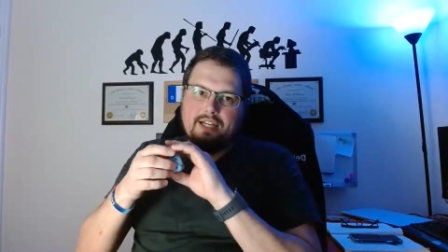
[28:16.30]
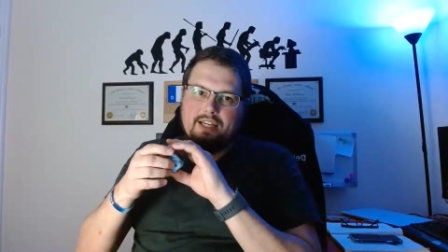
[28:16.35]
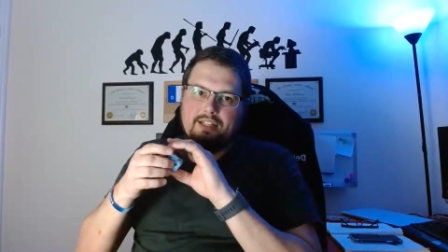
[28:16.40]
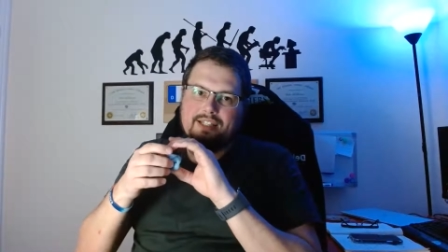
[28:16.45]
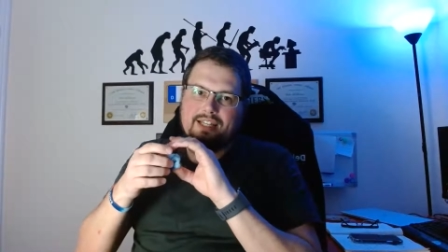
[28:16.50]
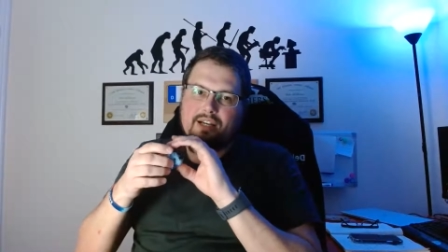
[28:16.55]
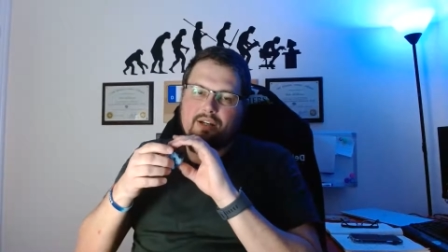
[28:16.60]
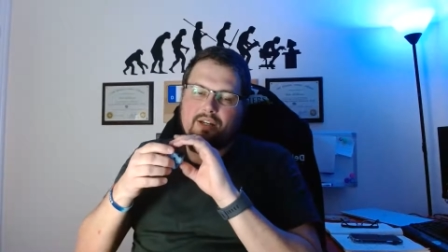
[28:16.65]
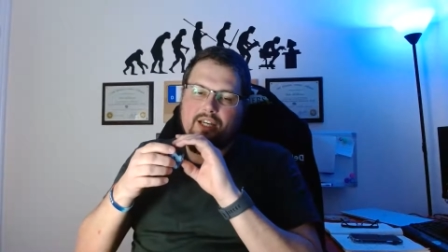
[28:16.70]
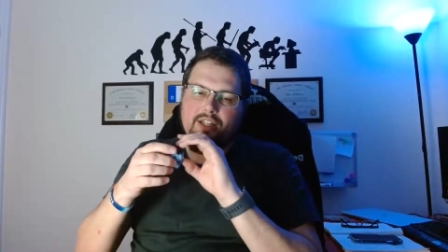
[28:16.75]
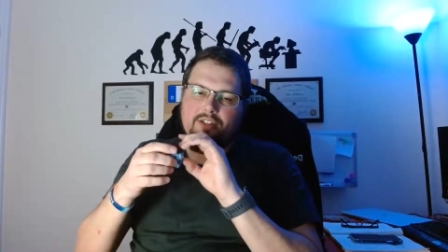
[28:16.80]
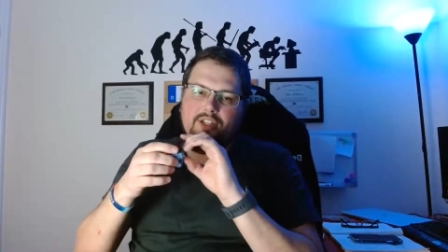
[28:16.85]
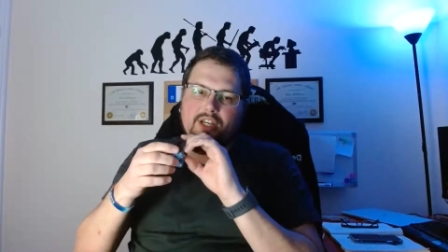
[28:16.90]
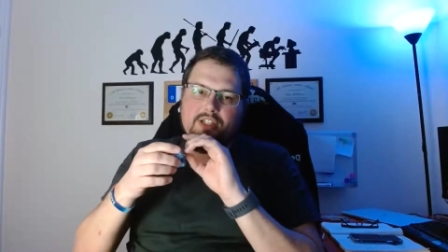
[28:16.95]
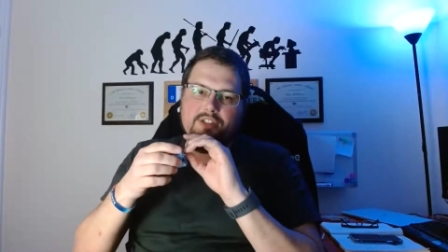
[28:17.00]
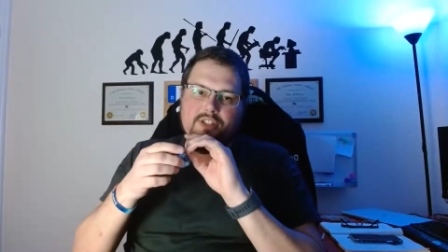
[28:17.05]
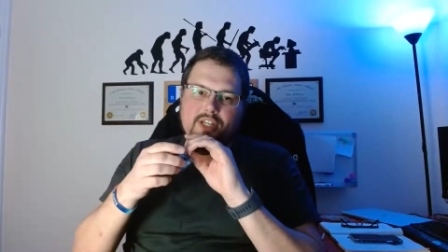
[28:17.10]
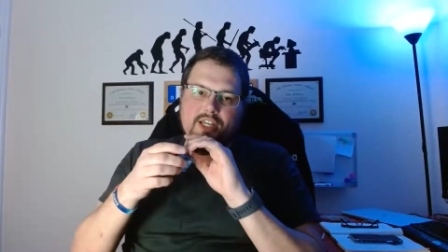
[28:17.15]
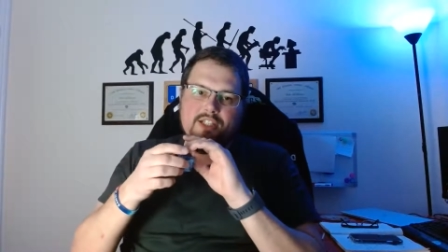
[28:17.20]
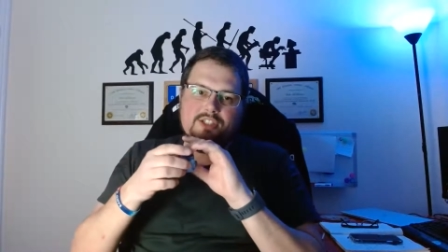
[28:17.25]
now a
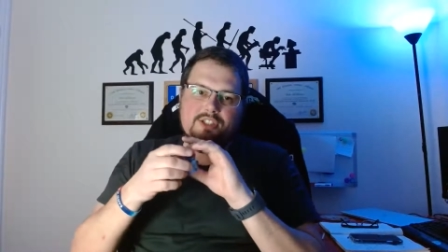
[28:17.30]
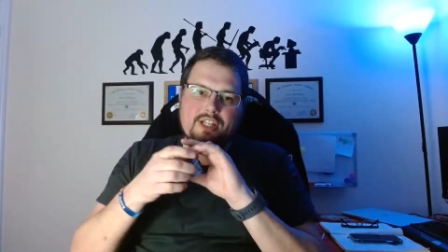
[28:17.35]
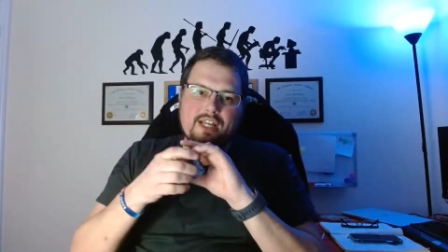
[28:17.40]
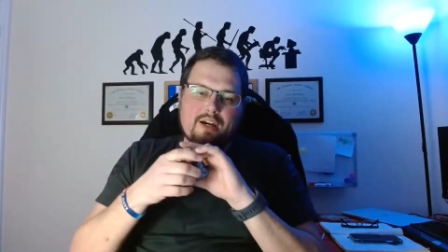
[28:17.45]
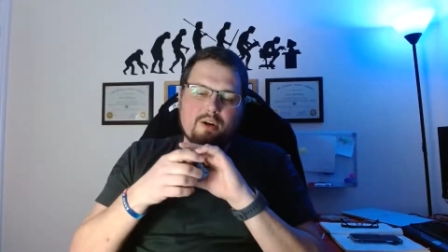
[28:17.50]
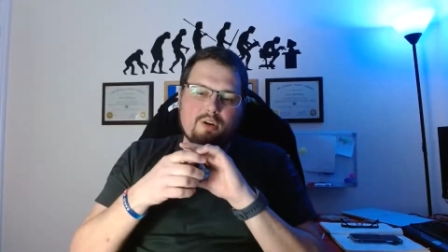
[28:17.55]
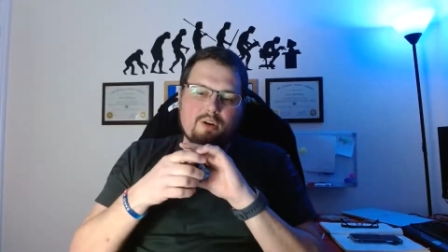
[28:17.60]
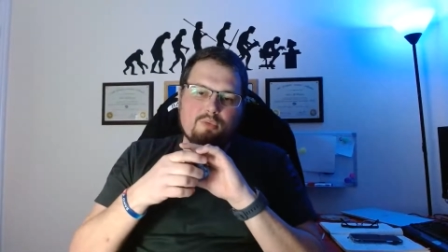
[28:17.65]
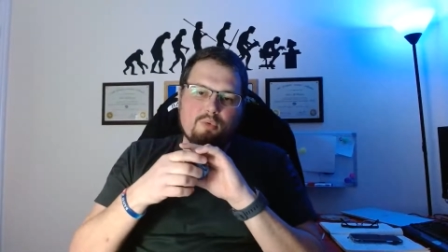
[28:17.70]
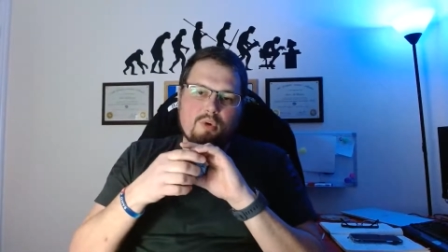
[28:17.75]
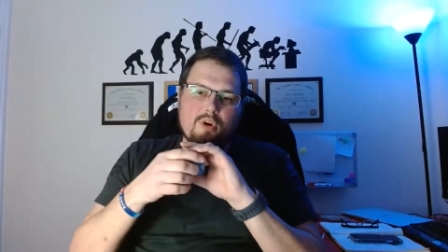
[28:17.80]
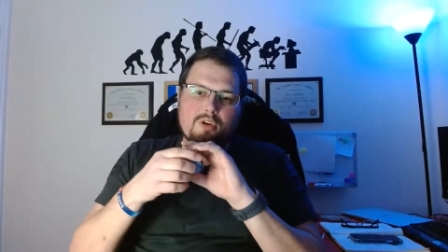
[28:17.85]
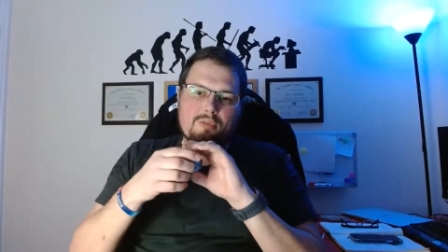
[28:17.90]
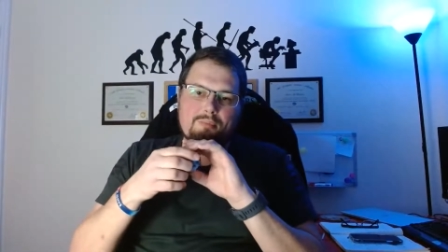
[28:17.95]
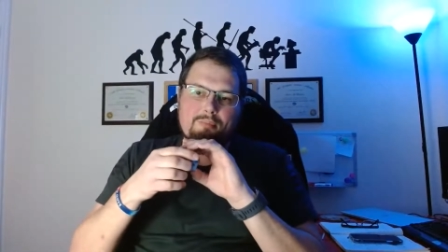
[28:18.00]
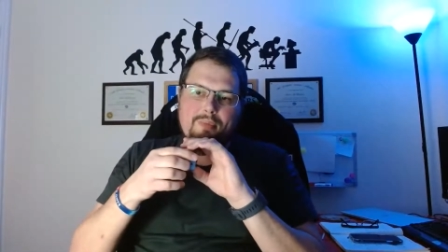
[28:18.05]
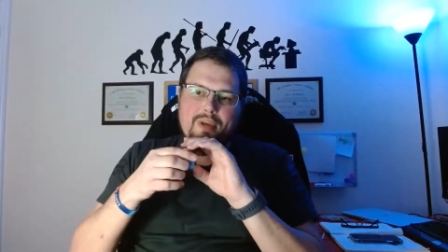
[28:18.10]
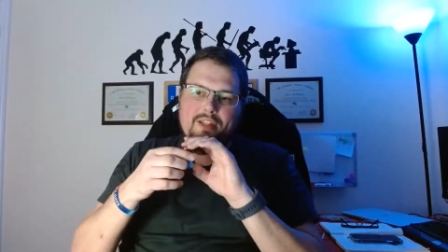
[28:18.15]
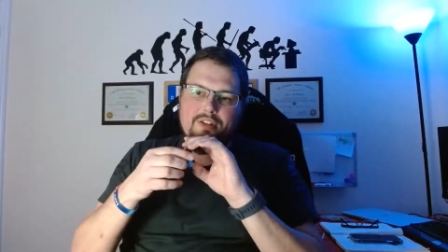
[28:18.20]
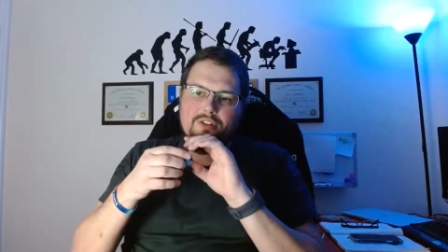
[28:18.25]
taste now of what
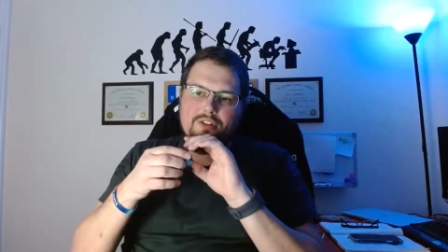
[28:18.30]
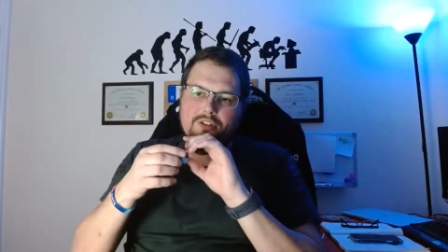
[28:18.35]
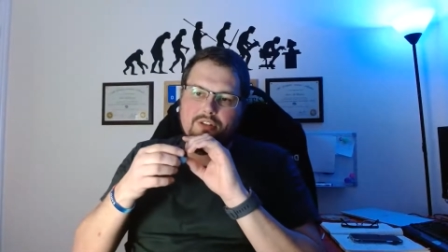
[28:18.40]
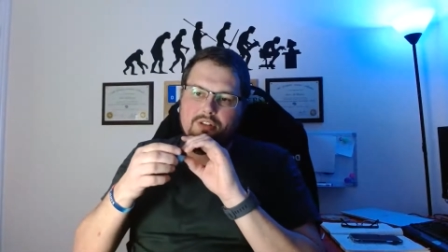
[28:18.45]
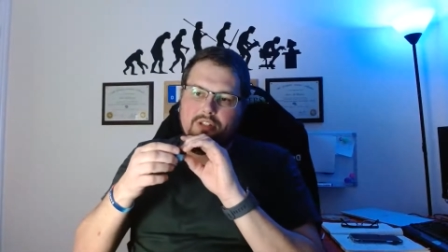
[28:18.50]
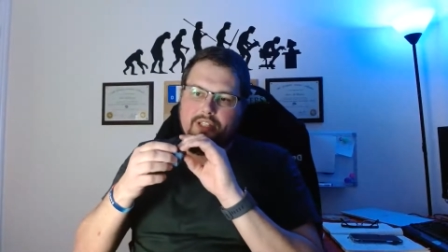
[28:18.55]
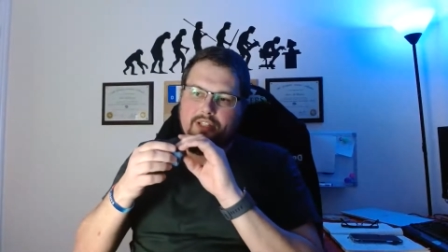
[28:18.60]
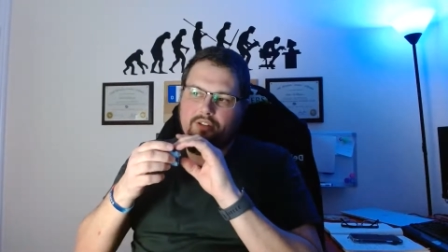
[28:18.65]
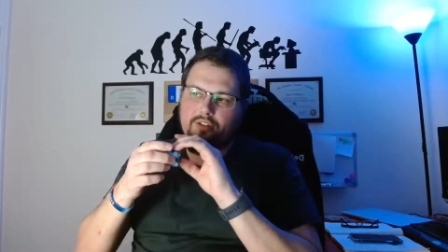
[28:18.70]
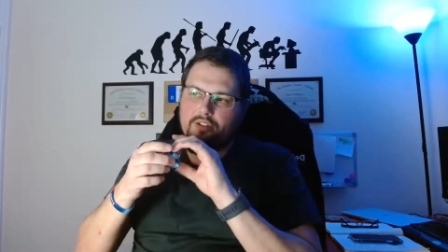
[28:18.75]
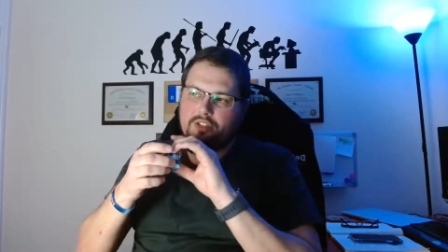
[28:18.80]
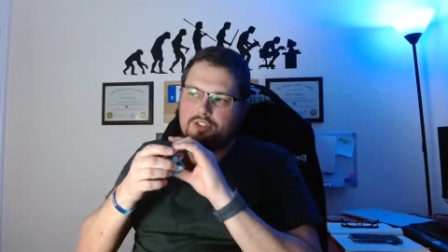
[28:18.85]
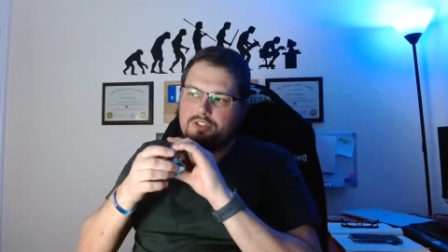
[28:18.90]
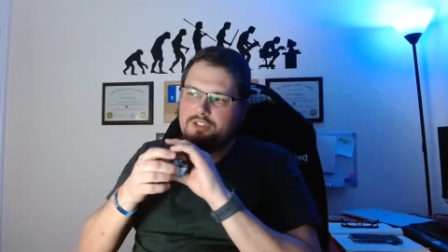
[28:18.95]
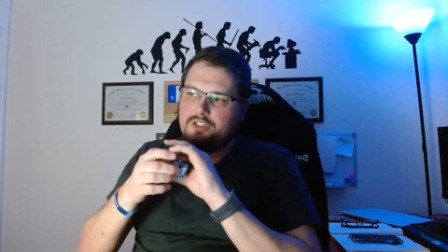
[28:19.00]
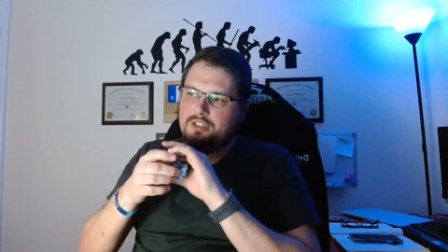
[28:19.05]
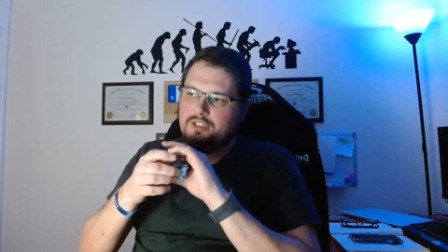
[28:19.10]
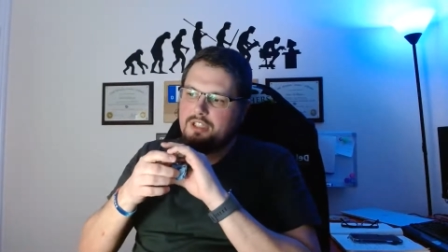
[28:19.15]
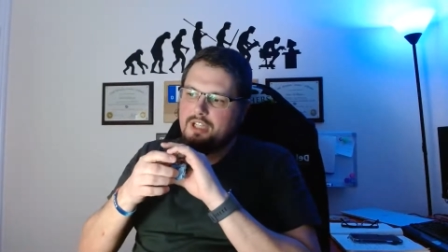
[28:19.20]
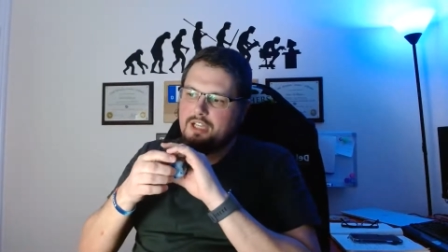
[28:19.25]
mental illness
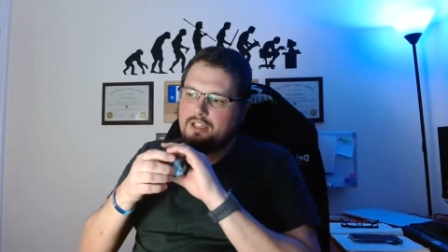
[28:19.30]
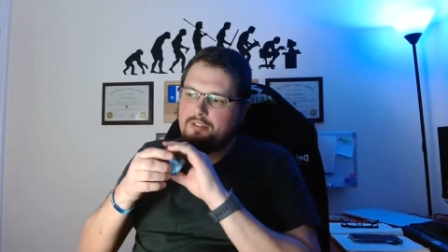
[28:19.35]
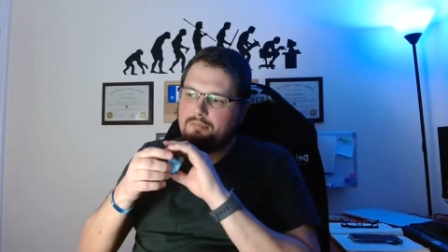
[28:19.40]
and